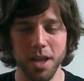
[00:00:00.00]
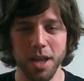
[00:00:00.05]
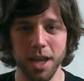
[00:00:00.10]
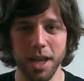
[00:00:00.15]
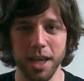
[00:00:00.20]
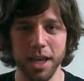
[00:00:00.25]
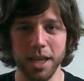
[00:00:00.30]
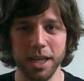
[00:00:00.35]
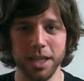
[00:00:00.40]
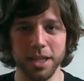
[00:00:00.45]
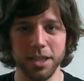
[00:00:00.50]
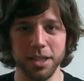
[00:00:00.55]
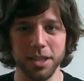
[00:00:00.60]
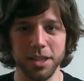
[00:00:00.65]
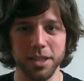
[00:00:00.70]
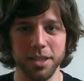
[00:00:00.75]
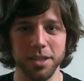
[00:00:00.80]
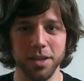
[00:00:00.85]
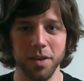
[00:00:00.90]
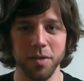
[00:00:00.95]

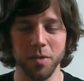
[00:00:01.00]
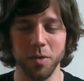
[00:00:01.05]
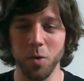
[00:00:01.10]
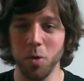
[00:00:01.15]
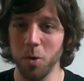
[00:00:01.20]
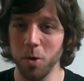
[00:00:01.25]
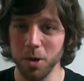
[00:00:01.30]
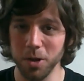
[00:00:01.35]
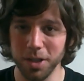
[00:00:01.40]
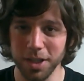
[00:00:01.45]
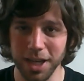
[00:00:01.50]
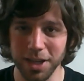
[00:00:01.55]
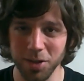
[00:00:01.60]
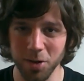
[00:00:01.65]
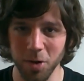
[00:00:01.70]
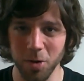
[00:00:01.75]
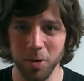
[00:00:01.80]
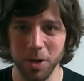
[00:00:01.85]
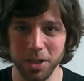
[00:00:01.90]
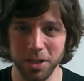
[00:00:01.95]
And of course, as
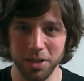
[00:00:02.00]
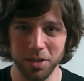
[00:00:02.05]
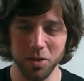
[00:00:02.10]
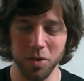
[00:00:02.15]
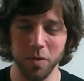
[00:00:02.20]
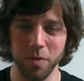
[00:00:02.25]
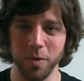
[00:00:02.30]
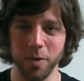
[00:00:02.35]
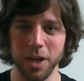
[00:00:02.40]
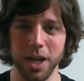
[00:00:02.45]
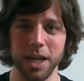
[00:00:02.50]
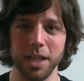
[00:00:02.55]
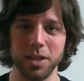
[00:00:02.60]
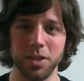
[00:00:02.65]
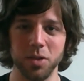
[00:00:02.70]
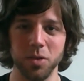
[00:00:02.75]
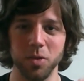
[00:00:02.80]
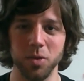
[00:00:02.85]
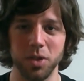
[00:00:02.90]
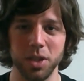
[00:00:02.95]
always, don't forget
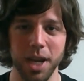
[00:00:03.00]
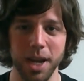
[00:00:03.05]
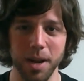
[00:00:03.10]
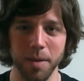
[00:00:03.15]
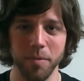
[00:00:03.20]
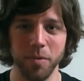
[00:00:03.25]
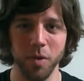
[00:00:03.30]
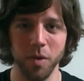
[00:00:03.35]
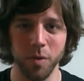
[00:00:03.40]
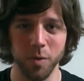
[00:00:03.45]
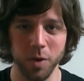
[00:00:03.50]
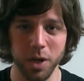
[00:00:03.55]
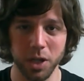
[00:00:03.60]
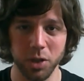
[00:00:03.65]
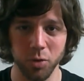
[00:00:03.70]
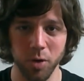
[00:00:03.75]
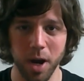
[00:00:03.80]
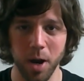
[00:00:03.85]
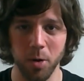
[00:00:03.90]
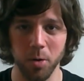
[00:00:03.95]
to sign up for a free
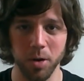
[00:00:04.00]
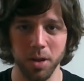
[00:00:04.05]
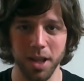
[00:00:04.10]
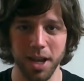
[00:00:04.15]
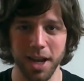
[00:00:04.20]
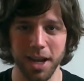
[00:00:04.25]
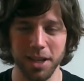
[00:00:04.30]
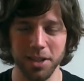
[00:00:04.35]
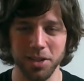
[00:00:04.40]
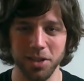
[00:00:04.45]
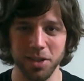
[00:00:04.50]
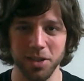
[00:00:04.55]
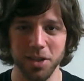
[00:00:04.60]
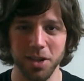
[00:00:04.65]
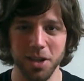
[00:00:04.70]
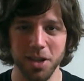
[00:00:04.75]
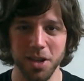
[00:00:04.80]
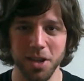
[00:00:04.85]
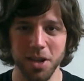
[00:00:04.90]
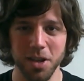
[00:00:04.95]
trial
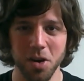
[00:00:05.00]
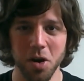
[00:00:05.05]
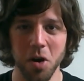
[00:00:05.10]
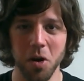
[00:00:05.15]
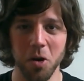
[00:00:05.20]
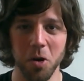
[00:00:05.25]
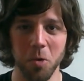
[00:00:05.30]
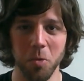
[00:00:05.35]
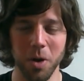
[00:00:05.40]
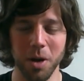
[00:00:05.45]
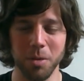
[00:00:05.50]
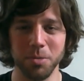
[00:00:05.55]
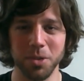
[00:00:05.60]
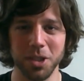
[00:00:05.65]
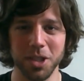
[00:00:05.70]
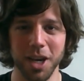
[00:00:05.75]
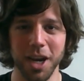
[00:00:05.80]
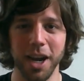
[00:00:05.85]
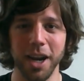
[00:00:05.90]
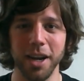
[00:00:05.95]
class on our
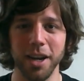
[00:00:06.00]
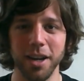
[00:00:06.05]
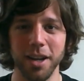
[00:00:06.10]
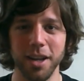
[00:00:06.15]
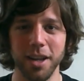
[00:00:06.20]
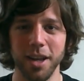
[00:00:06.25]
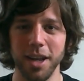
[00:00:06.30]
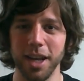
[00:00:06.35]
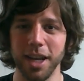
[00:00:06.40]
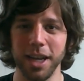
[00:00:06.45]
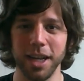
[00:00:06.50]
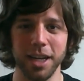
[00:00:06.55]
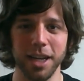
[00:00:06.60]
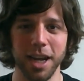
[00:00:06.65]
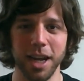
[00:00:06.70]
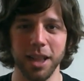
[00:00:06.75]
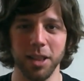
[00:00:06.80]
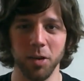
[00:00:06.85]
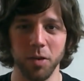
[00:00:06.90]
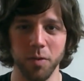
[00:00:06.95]
website, and
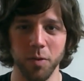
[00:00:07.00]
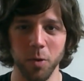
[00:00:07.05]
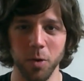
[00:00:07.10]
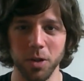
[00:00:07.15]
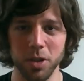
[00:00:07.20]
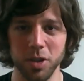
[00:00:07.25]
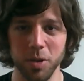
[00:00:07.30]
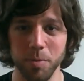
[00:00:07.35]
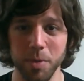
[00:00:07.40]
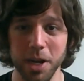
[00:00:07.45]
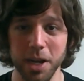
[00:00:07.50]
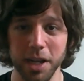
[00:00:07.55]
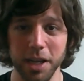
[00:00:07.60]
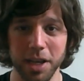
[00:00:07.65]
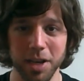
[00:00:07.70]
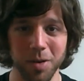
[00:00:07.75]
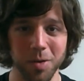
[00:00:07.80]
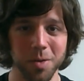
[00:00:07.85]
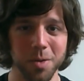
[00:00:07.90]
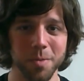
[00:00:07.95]
I look forward to meeting
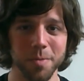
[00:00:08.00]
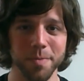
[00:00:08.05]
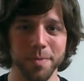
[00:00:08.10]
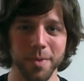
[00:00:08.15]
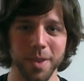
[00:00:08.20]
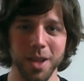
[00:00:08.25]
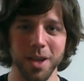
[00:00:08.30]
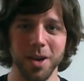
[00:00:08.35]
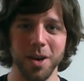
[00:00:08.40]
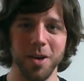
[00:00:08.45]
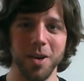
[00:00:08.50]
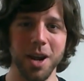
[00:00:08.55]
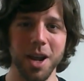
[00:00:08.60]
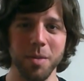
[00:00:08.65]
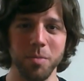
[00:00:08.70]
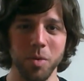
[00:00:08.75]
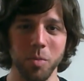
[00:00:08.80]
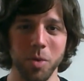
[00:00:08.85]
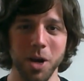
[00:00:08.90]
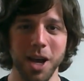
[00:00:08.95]
you. All
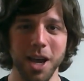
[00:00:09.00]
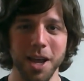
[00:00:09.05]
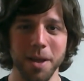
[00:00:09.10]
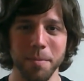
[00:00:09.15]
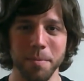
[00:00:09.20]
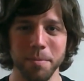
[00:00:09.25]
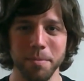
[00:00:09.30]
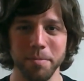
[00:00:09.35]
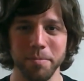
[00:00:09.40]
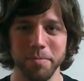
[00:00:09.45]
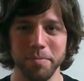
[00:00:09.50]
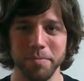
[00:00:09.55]
right, bye-bye.